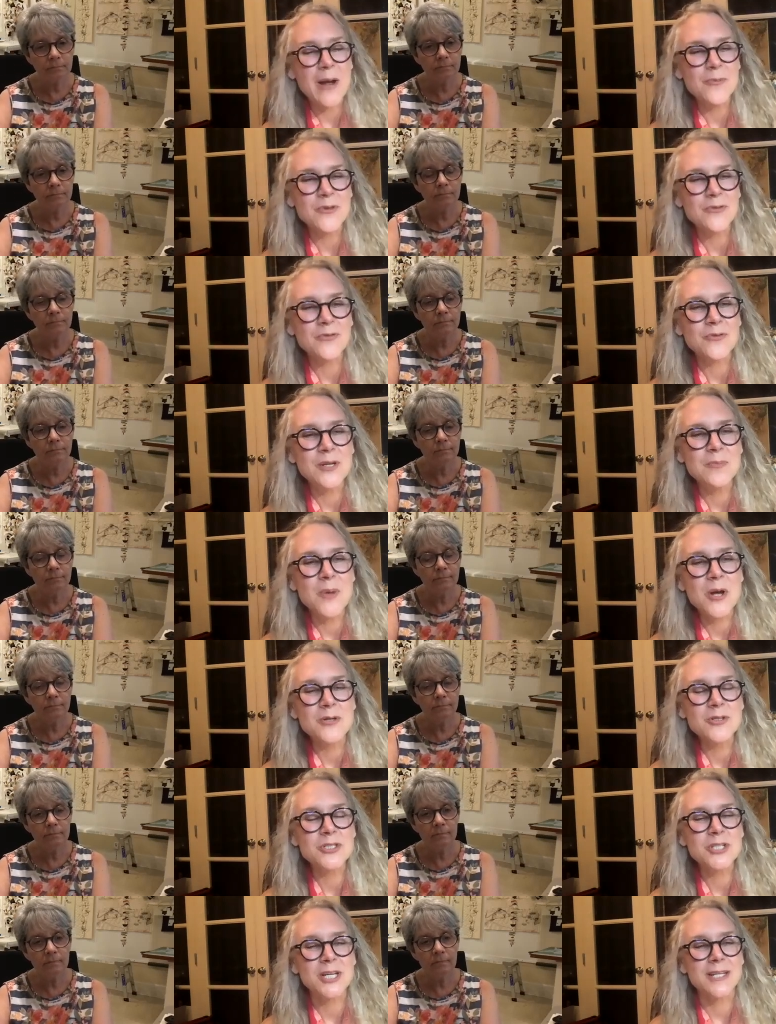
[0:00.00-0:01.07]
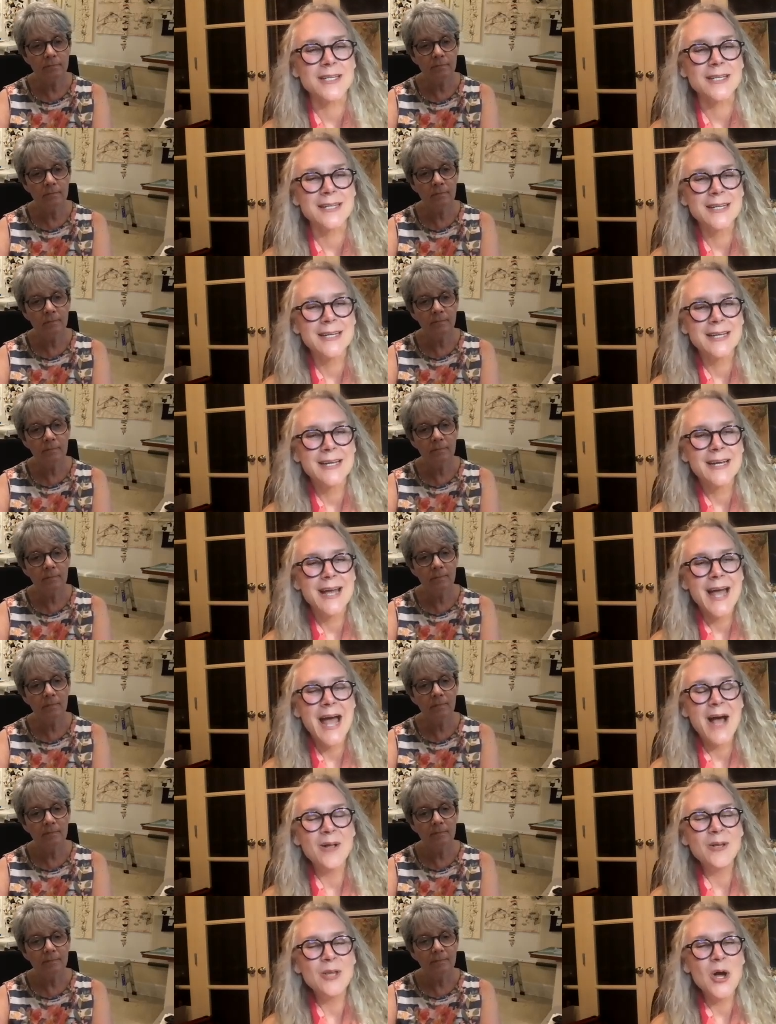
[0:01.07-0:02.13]
Speaker 1: with free motion,
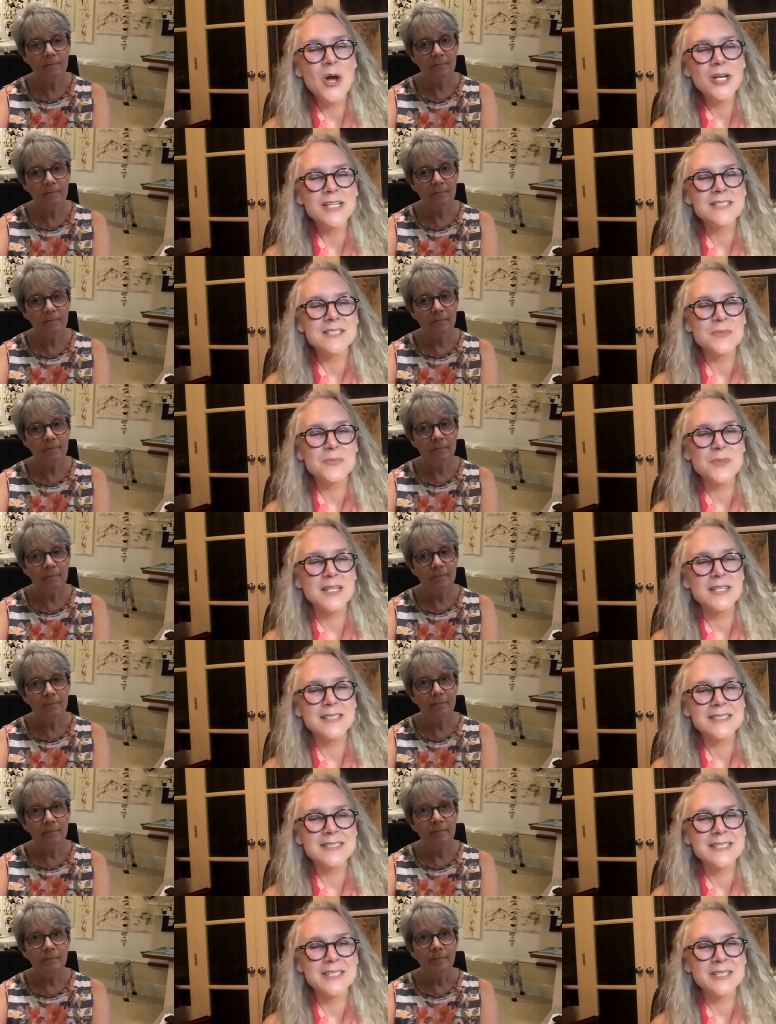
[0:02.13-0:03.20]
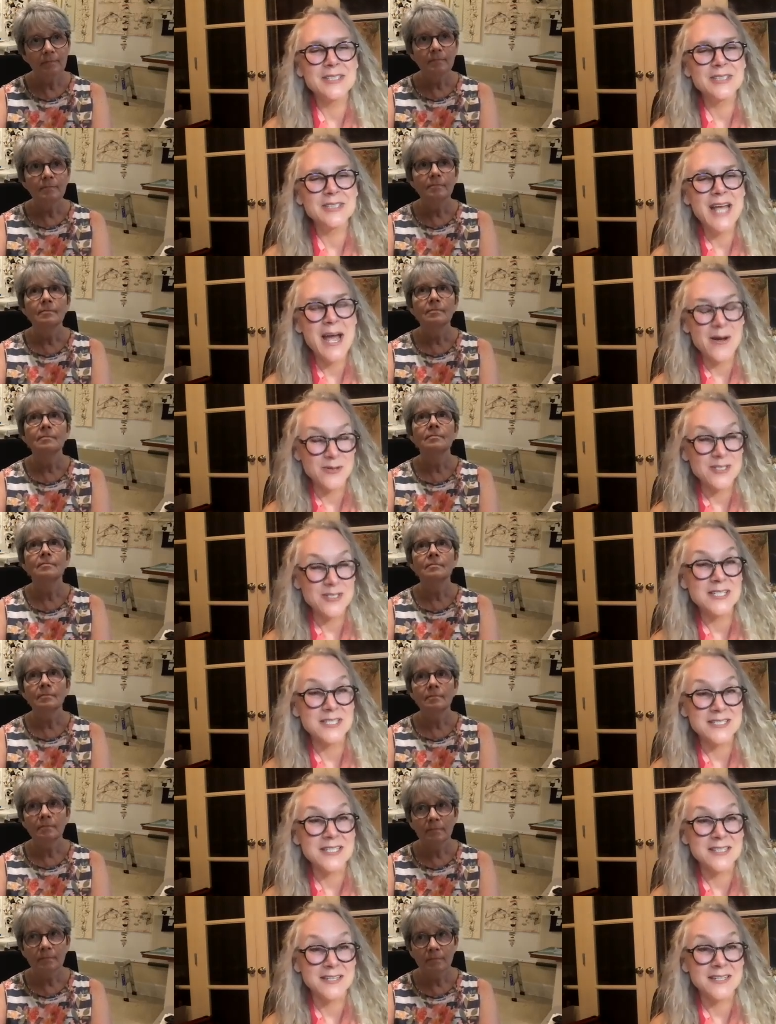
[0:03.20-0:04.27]
how long has it been till now? Is
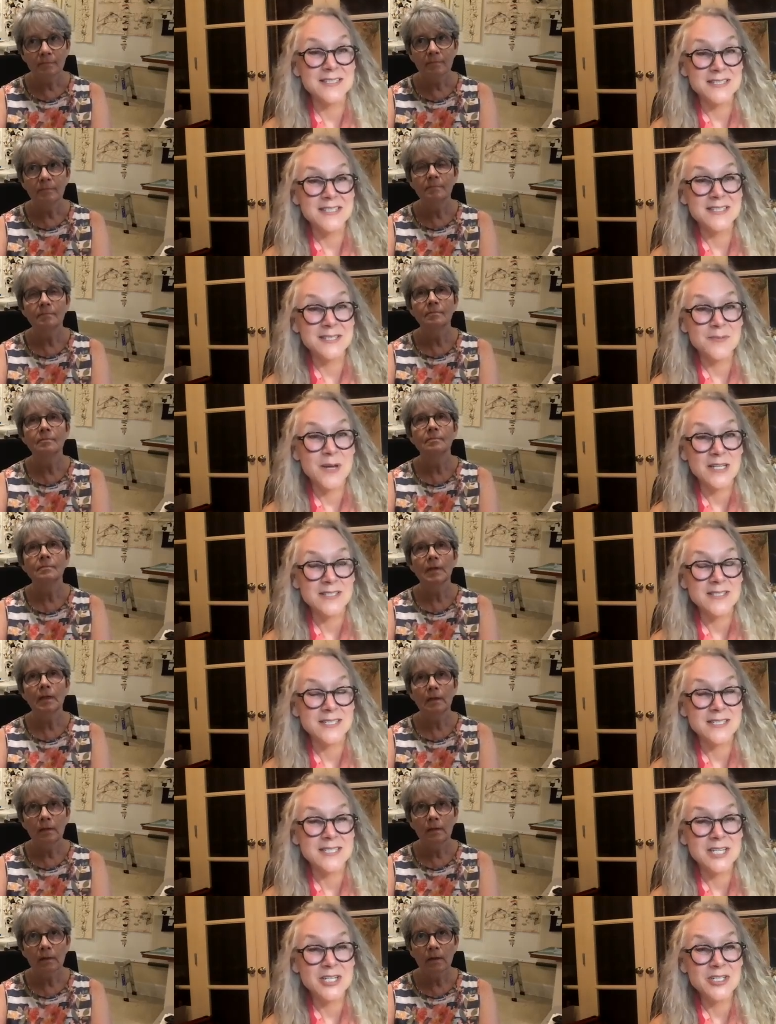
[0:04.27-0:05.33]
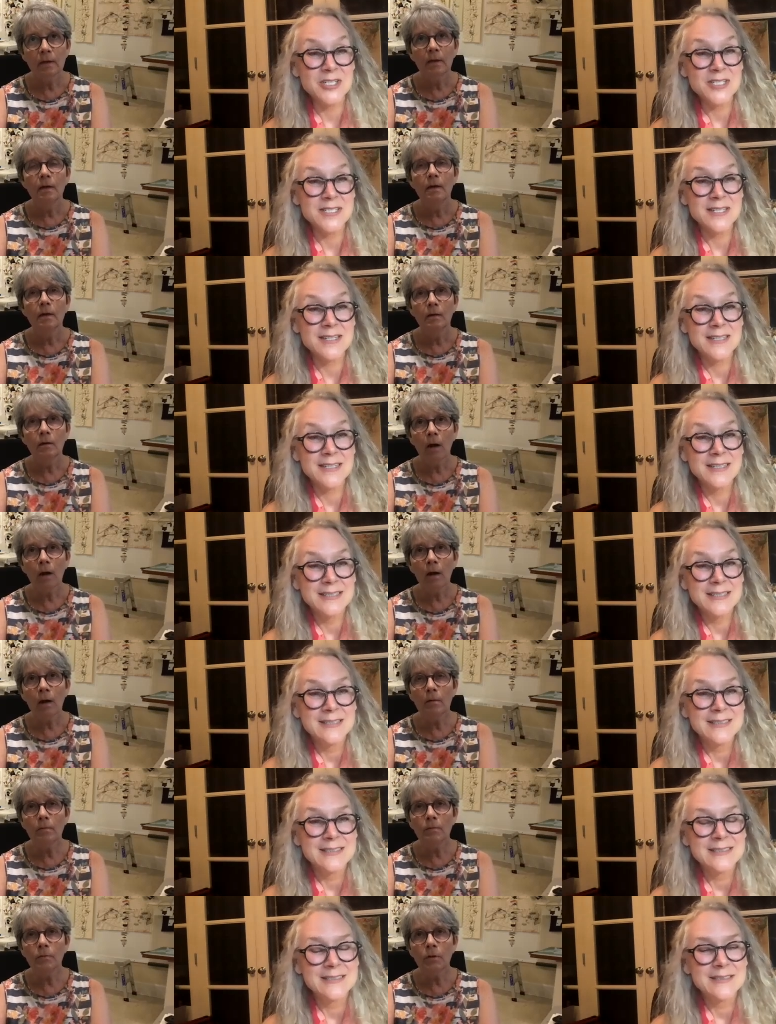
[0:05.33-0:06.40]
this about 6 years?
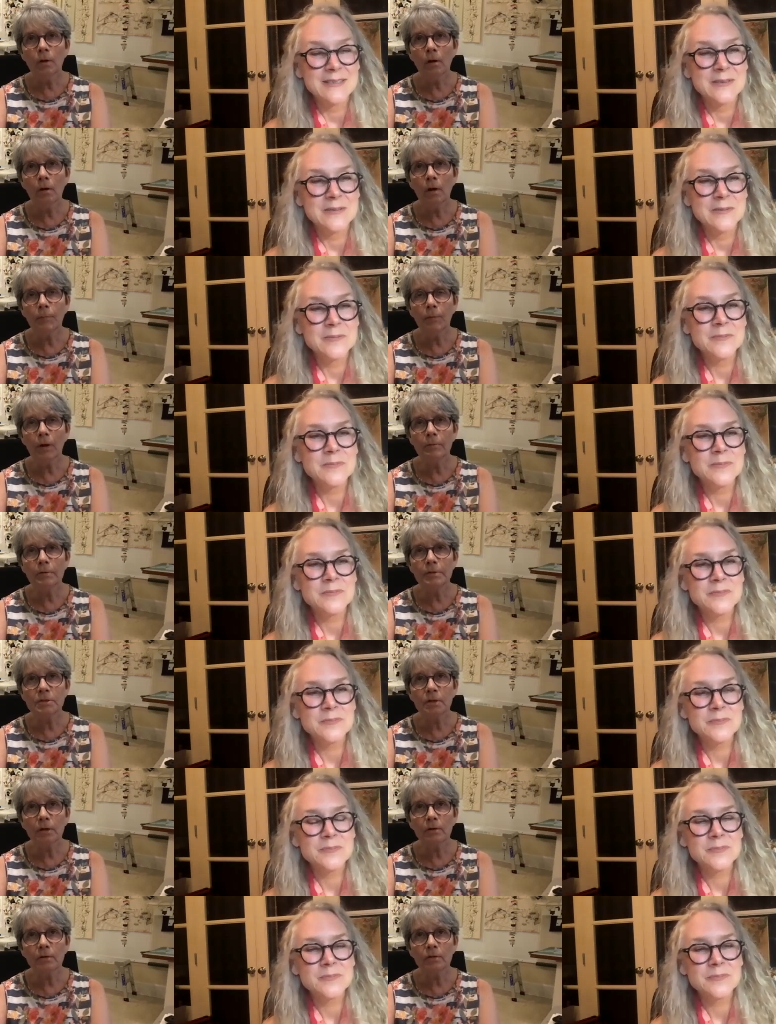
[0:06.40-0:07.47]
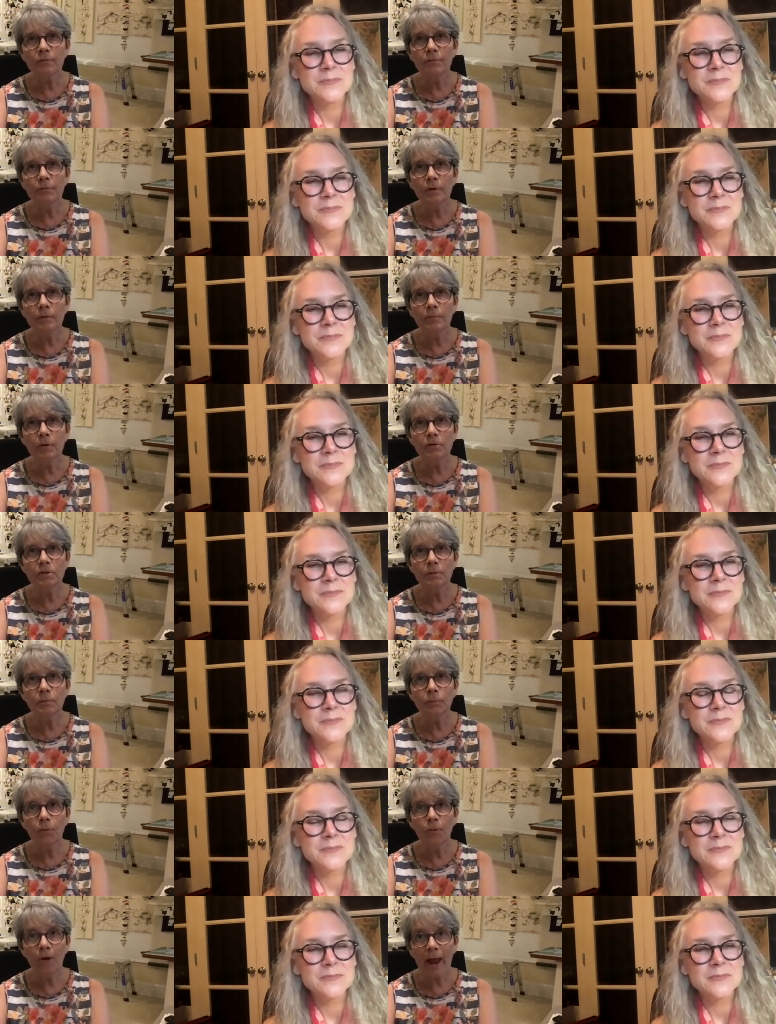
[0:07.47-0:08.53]
Speaker 2: No, I probably started the free motion
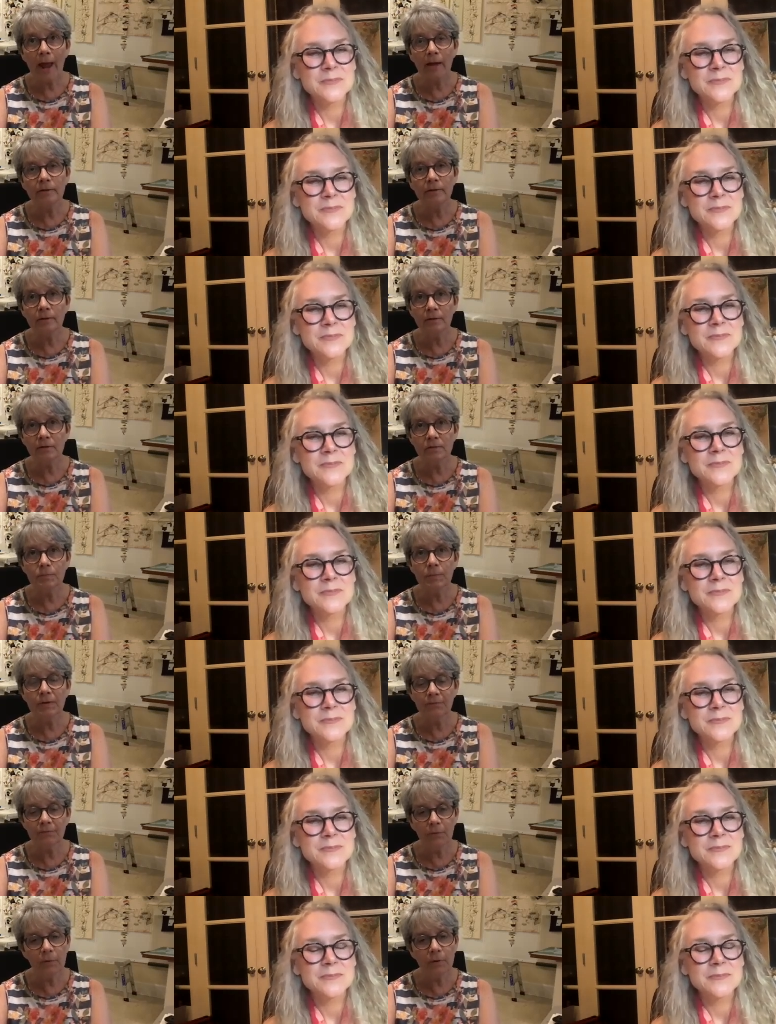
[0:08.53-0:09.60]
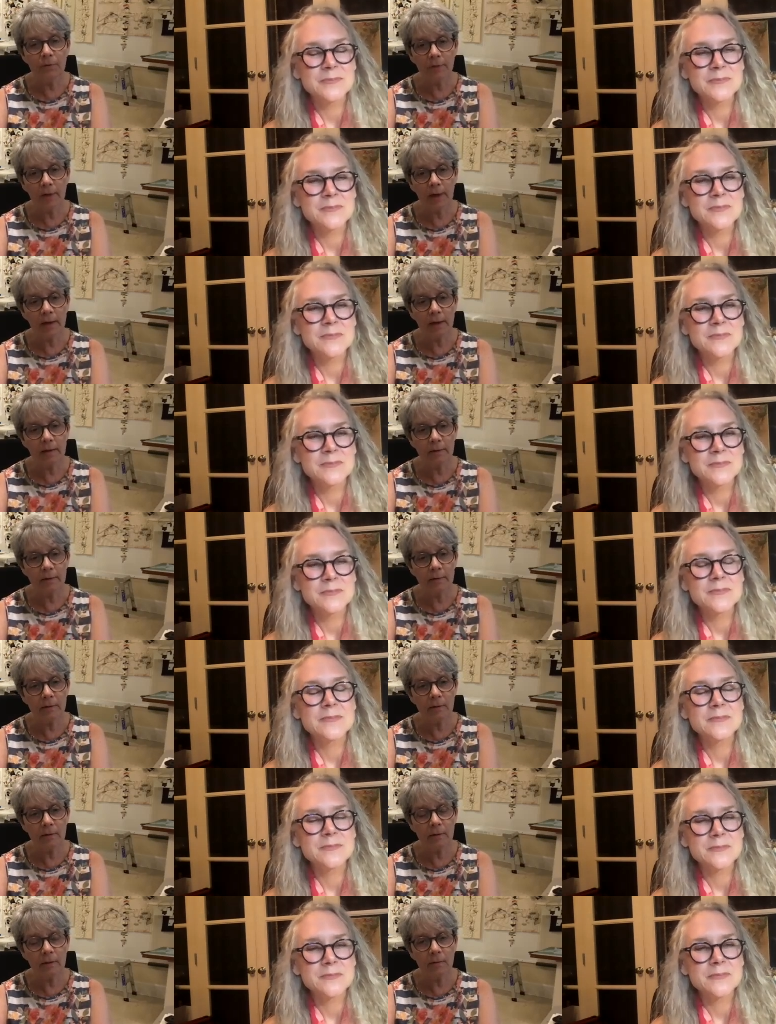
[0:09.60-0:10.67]
practice before that,
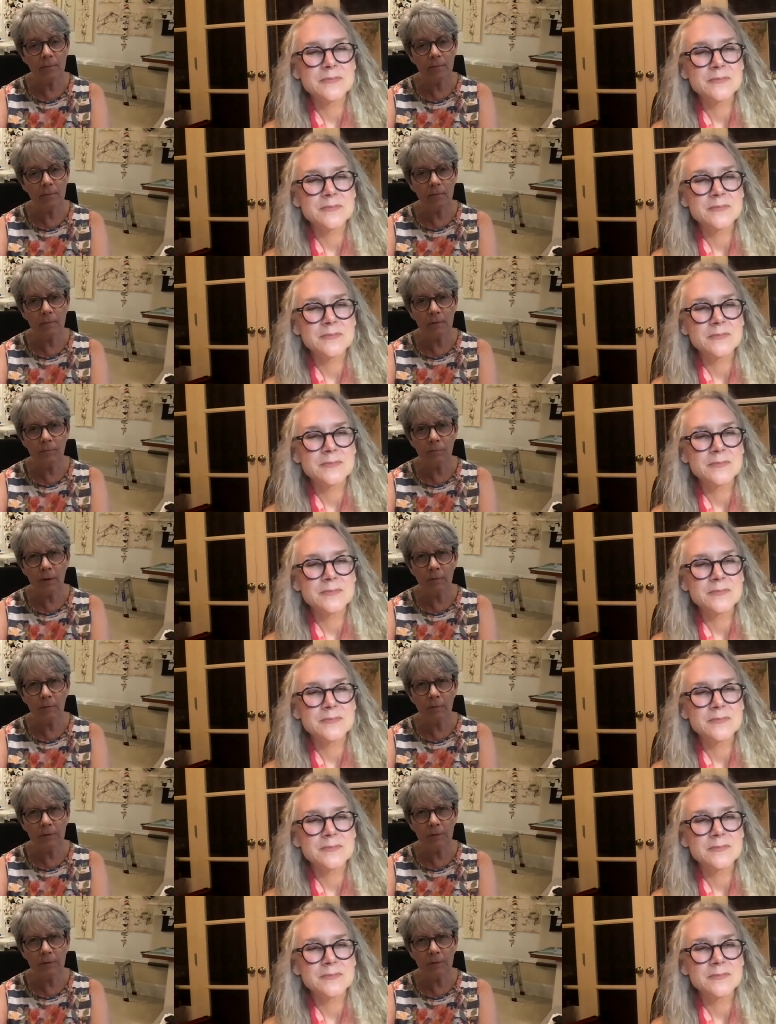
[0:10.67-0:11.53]
probably